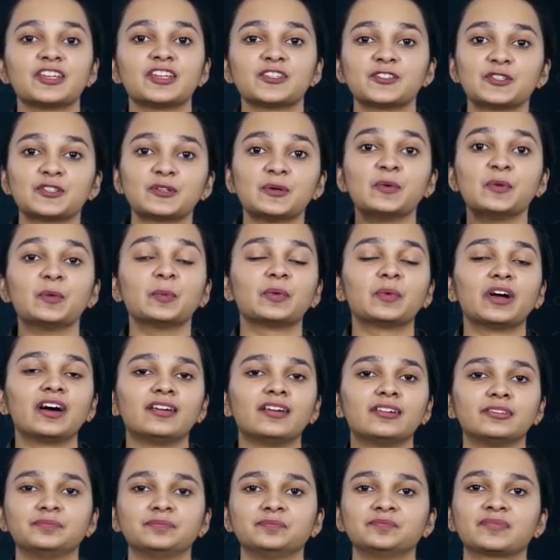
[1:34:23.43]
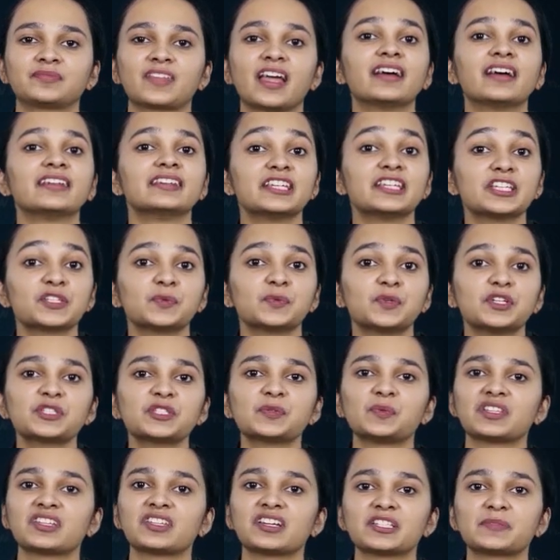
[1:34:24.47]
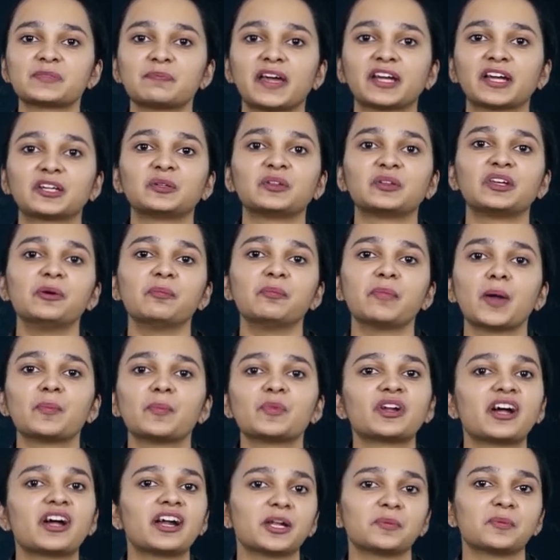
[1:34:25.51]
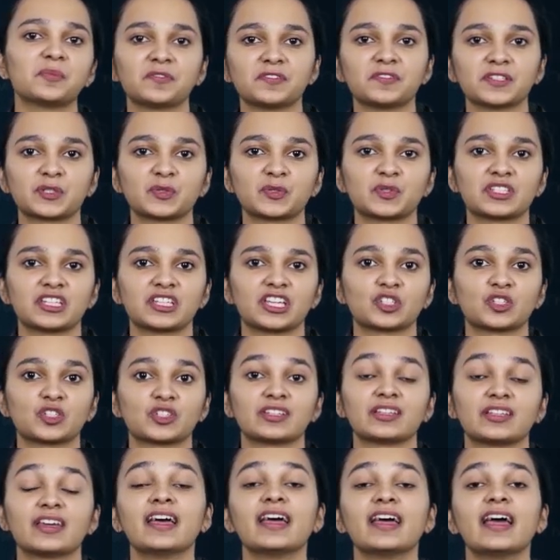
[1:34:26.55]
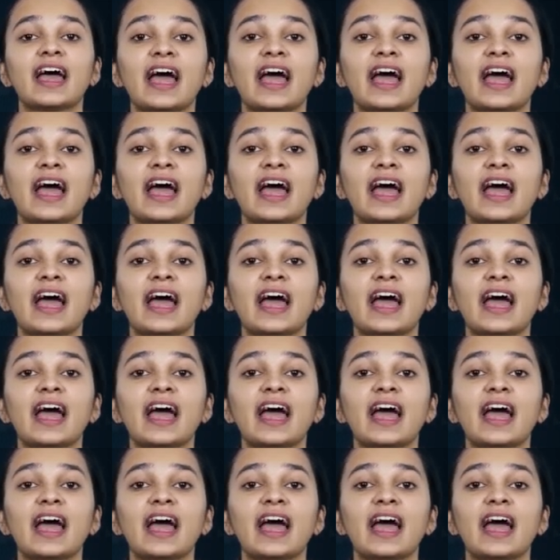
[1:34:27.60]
So uh, this was with respect to the memorandum of association